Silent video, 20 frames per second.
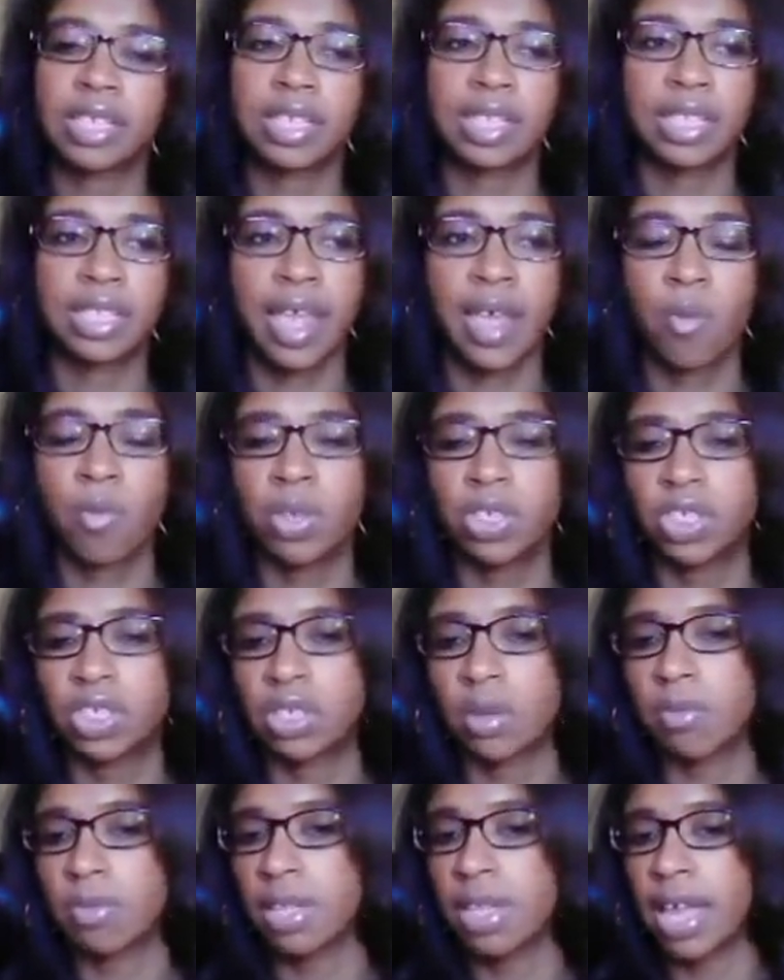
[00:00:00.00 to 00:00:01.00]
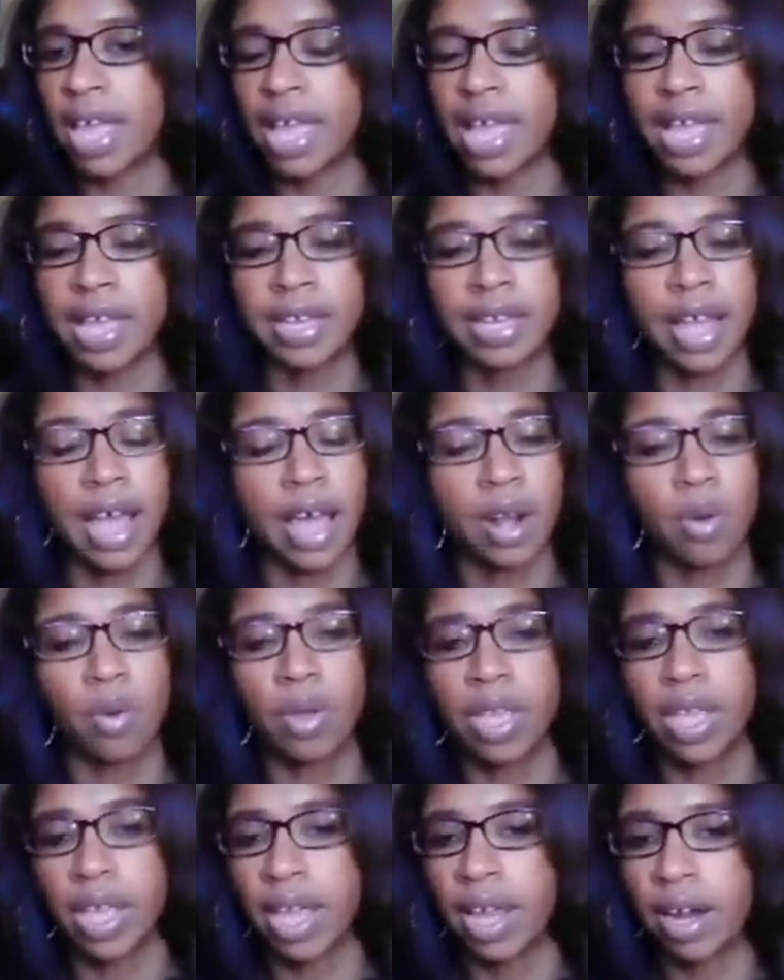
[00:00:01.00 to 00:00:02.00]
a sandwich, some land, I
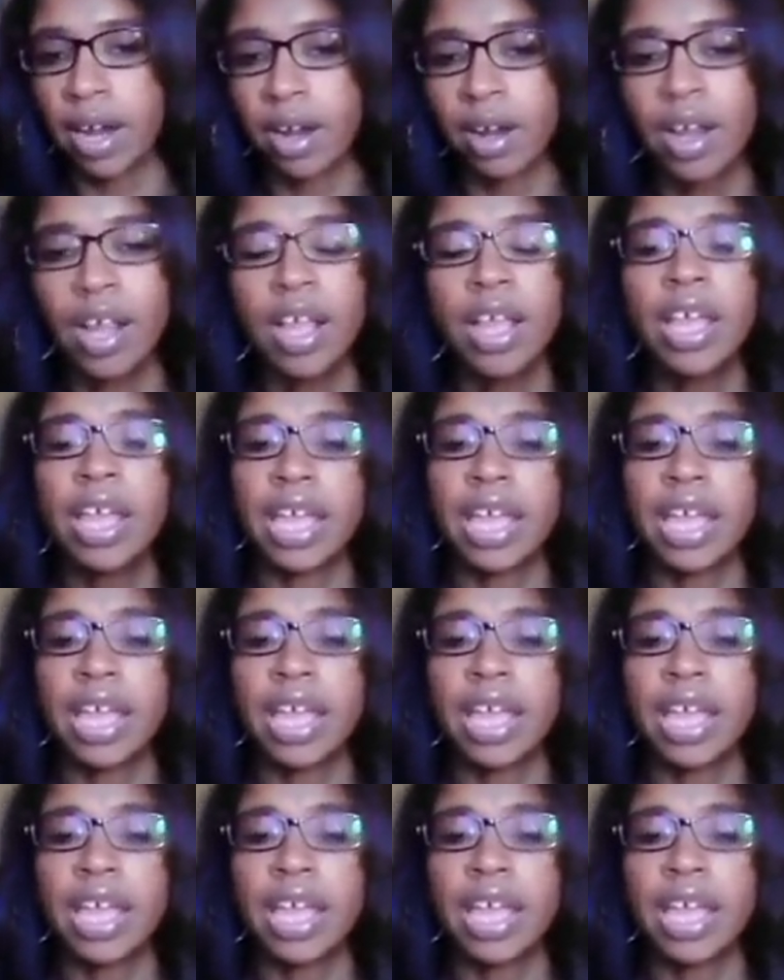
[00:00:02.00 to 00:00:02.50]
don't care.